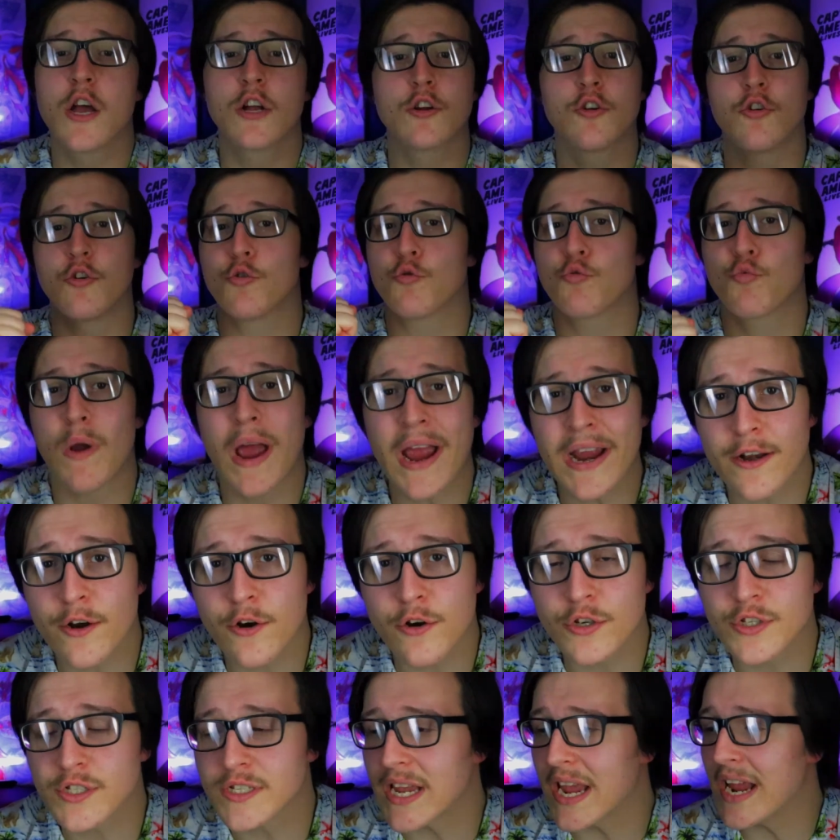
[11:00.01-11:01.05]
good
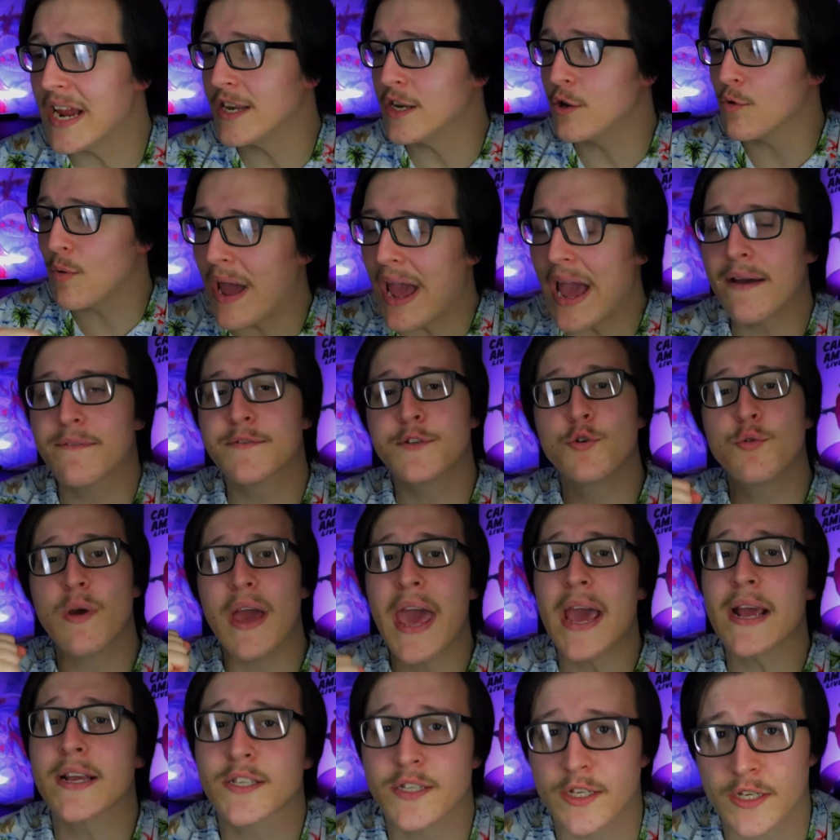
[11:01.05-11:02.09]
writers, and have to
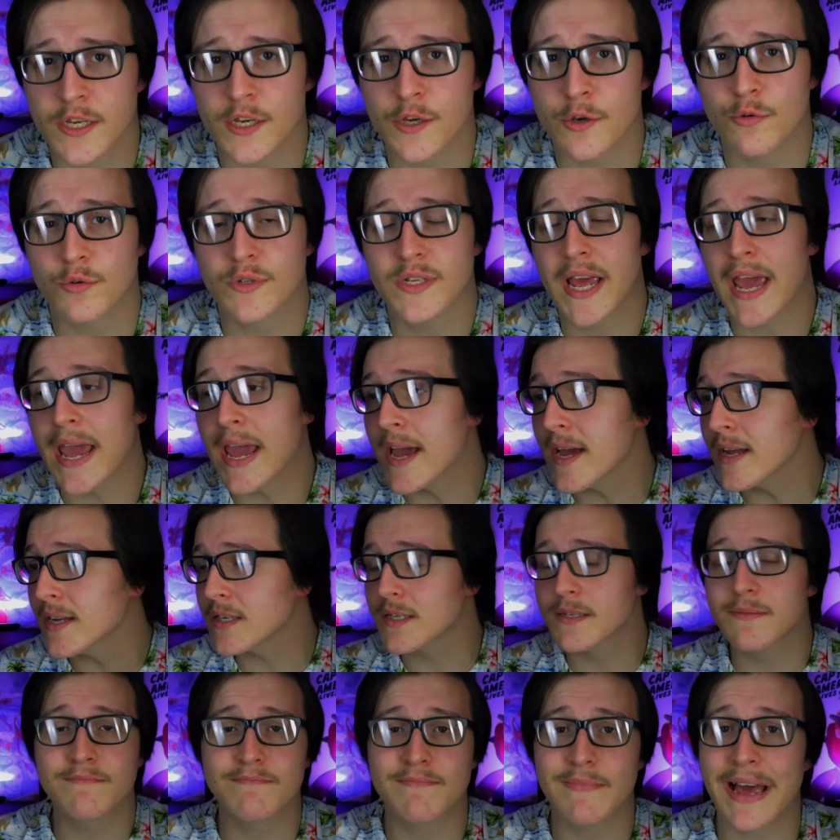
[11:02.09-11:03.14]
execute.
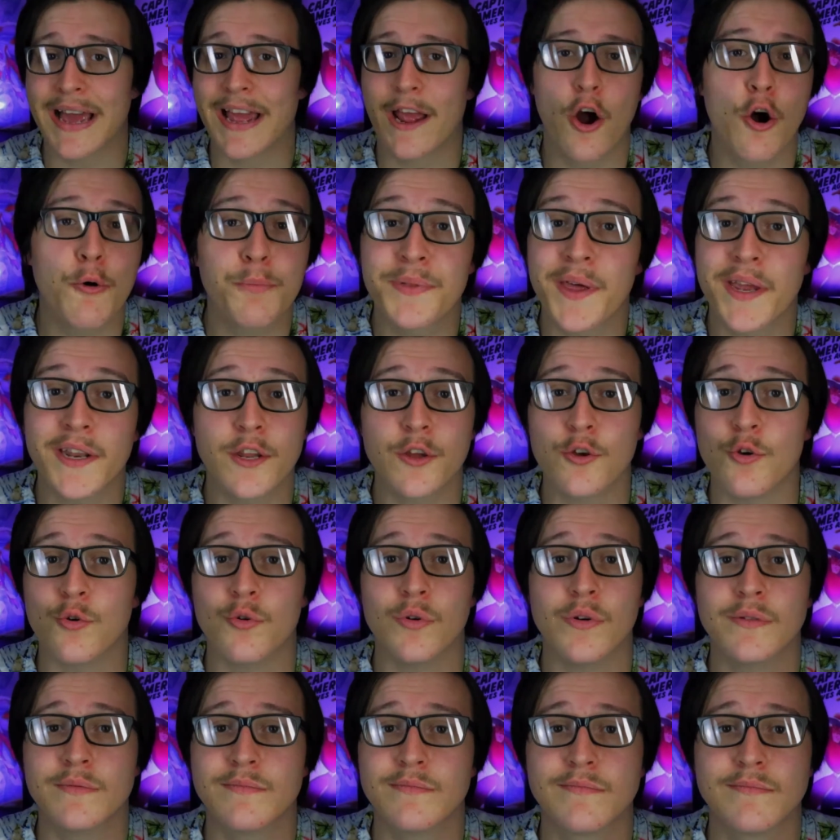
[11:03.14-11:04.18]
And I hope they do.